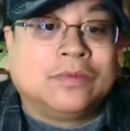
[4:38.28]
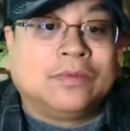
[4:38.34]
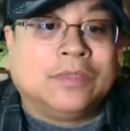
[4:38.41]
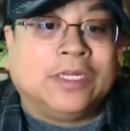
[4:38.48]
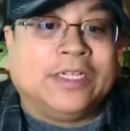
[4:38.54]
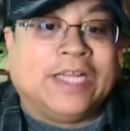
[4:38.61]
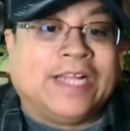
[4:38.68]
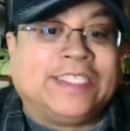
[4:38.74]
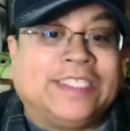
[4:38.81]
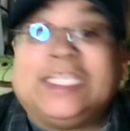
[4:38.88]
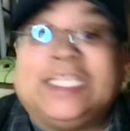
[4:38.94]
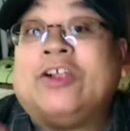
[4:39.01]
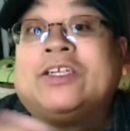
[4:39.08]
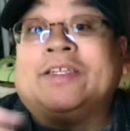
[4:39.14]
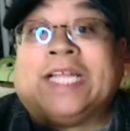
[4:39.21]
Not
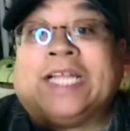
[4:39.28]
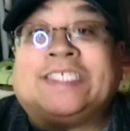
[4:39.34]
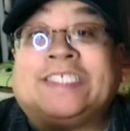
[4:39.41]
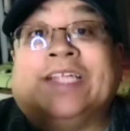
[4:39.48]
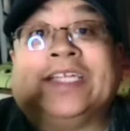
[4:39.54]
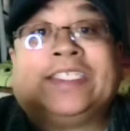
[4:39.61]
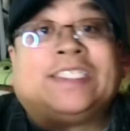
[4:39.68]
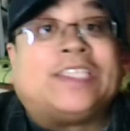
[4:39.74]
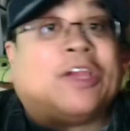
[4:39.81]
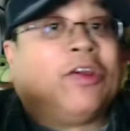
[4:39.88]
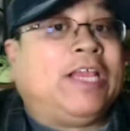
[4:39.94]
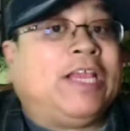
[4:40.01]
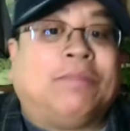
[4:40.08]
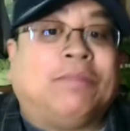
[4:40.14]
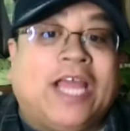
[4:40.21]
necessarily, not
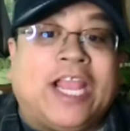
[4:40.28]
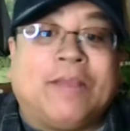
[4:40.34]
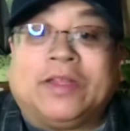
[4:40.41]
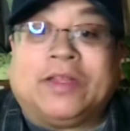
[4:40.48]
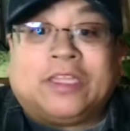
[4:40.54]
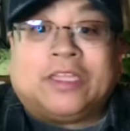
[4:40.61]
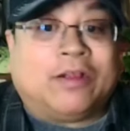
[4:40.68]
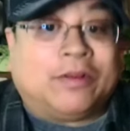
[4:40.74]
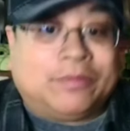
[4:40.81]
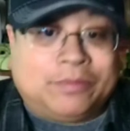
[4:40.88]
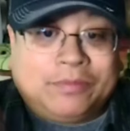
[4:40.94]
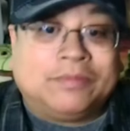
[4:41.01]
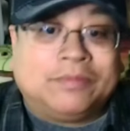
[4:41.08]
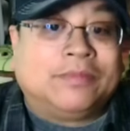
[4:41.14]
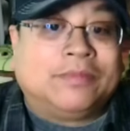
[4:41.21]
necessarily black, but they're...
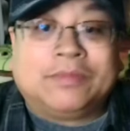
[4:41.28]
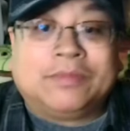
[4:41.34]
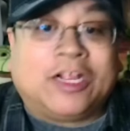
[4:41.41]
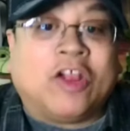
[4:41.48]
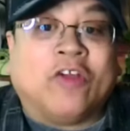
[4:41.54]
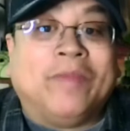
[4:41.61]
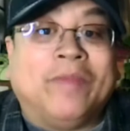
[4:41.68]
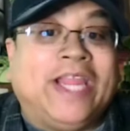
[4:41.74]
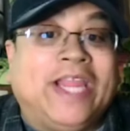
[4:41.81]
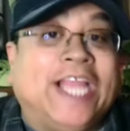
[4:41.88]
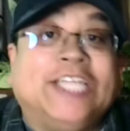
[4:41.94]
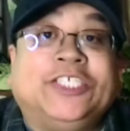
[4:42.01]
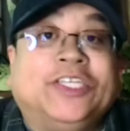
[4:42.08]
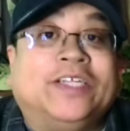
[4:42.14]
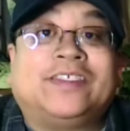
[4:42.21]
the government
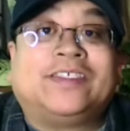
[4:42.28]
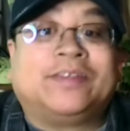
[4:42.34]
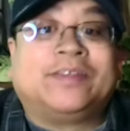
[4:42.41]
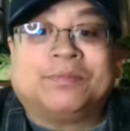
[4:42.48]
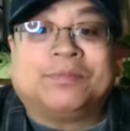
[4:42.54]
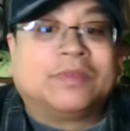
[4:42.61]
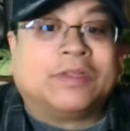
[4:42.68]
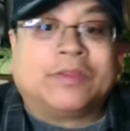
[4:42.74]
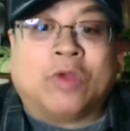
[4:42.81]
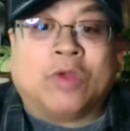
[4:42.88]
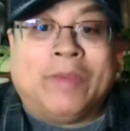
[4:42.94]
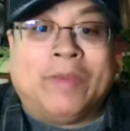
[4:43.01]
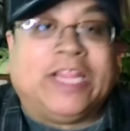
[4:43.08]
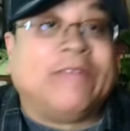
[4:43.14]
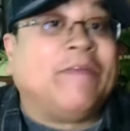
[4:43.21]
agents throw
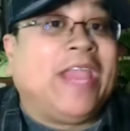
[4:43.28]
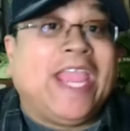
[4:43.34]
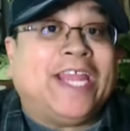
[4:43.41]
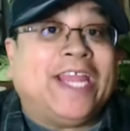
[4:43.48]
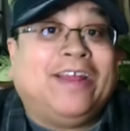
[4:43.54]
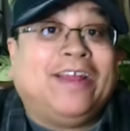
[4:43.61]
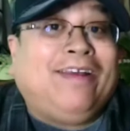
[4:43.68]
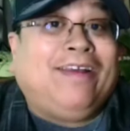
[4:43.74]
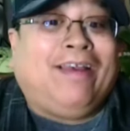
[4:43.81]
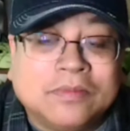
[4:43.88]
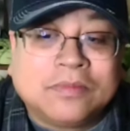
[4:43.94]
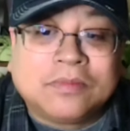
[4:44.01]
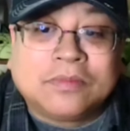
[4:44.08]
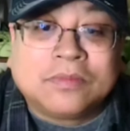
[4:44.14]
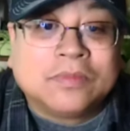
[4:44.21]
me in the
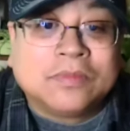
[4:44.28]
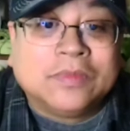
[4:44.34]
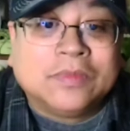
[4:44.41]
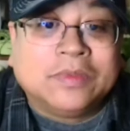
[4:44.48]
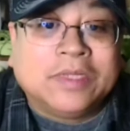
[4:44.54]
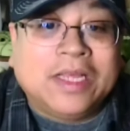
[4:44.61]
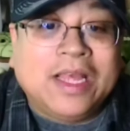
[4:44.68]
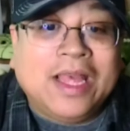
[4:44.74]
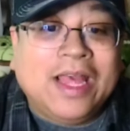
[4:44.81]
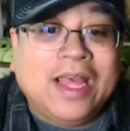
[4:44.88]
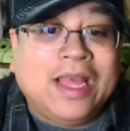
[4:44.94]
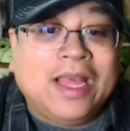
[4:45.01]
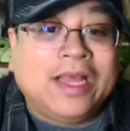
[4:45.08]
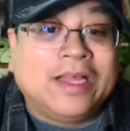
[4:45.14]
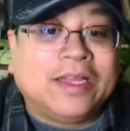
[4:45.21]
van.
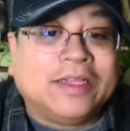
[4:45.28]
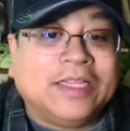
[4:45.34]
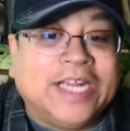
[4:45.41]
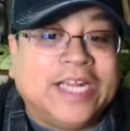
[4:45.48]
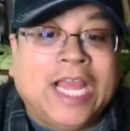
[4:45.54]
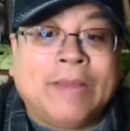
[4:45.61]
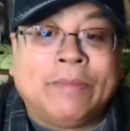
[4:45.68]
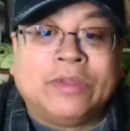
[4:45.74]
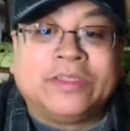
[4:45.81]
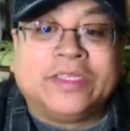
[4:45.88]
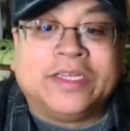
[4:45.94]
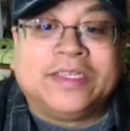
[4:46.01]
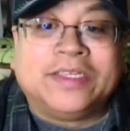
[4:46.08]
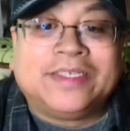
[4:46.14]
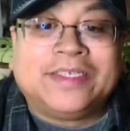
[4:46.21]
Ah, Linda Hamilton.